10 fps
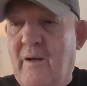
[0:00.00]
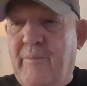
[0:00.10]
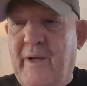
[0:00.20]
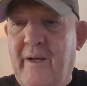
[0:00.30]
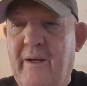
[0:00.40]

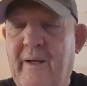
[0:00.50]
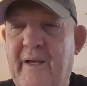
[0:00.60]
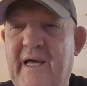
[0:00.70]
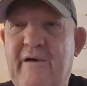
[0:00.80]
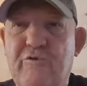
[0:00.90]
But
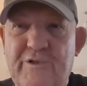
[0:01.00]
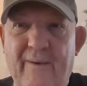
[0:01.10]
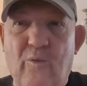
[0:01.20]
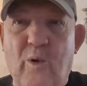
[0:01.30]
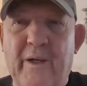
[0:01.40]
he was
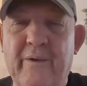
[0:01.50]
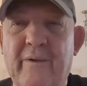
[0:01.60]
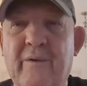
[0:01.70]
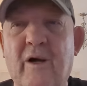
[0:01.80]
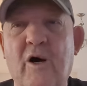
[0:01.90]
number one,
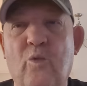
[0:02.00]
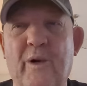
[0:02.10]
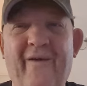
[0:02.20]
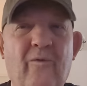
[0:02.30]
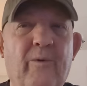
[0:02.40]
and
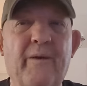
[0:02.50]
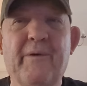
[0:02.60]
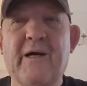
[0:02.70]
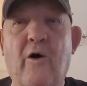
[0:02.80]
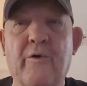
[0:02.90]
when everybody
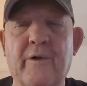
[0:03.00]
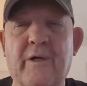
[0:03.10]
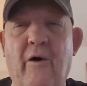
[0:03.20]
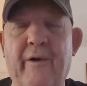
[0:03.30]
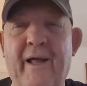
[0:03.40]
was going
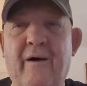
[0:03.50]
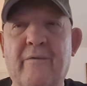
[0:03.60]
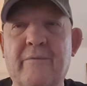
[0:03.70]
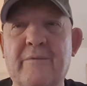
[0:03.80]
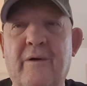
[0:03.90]
going
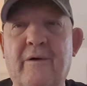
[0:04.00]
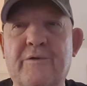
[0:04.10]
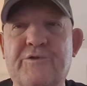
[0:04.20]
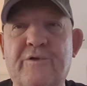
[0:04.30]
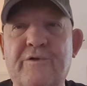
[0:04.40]
out uh,
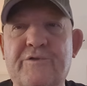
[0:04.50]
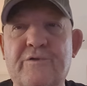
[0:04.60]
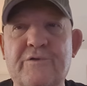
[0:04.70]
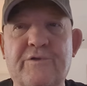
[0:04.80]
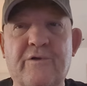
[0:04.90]
to,
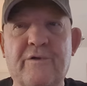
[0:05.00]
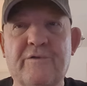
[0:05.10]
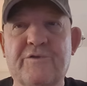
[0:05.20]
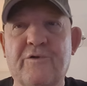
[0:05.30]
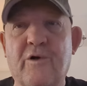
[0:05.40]
to to
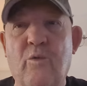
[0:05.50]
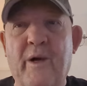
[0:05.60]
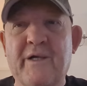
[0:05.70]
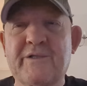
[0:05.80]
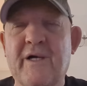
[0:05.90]
to the
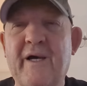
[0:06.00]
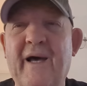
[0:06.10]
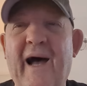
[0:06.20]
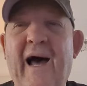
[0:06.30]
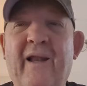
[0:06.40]
wings,
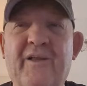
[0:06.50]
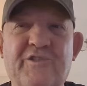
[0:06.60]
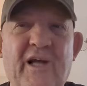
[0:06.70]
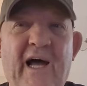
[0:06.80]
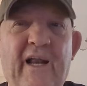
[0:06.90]
Alan
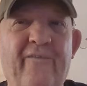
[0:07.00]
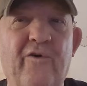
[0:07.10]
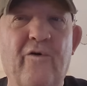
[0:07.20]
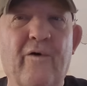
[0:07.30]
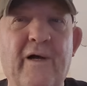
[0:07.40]
staying there
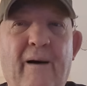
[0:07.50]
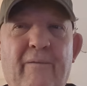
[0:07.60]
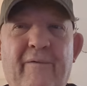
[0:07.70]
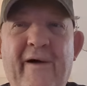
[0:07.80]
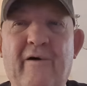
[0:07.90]
for a
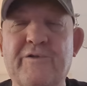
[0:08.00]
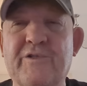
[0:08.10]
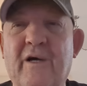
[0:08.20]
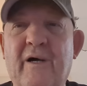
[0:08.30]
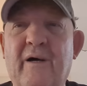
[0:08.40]
couple of
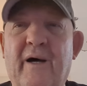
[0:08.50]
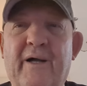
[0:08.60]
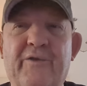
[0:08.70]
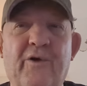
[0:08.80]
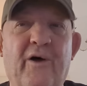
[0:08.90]
hours
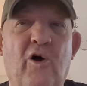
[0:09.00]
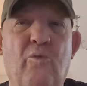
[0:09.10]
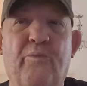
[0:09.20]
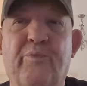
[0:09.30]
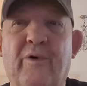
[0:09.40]
and
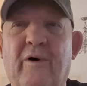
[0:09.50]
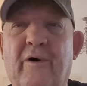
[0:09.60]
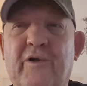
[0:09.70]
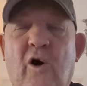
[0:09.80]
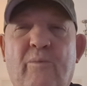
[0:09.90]
help
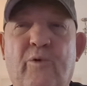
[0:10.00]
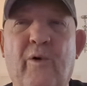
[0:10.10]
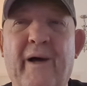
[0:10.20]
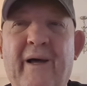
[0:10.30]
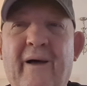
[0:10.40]
uh, the old
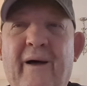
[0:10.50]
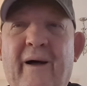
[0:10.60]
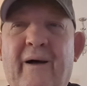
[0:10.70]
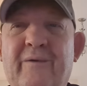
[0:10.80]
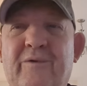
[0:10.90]
boy
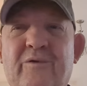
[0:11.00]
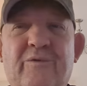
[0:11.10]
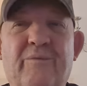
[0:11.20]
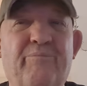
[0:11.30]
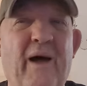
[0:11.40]

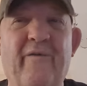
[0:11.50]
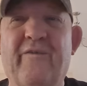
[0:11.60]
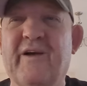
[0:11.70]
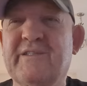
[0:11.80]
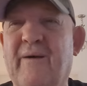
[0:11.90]
and pack
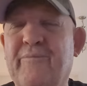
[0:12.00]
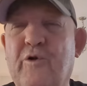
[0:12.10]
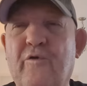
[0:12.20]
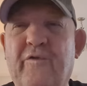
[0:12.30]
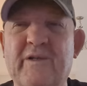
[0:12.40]
things up and
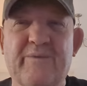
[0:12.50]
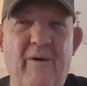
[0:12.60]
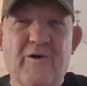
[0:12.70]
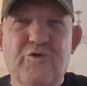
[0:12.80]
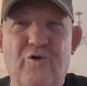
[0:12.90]
do things.
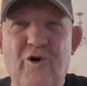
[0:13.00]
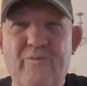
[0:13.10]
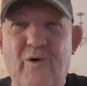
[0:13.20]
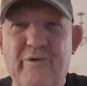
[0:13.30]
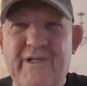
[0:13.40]
But I'm sure the
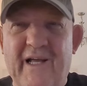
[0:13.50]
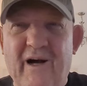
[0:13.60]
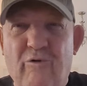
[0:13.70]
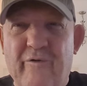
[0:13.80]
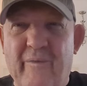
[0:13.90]
old boy was getting
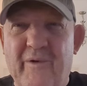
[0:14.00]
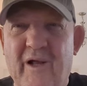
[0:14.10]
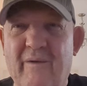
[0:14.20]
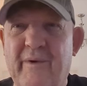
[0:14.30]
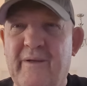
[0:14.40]
old of him. You
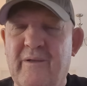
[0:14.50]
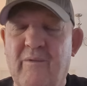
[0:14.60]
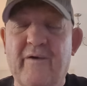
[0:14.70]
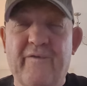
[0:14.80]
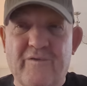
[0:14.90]
know what I mean? The
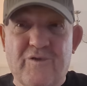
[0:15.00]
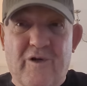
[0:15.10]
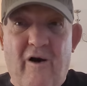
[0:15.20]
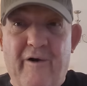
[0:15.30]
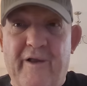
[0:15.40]
way things were
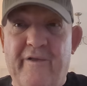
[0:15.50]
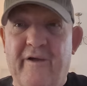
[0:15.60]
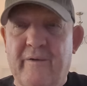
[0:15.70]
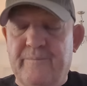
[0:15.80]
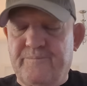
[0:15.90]
going in
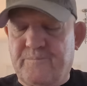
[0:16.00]
there.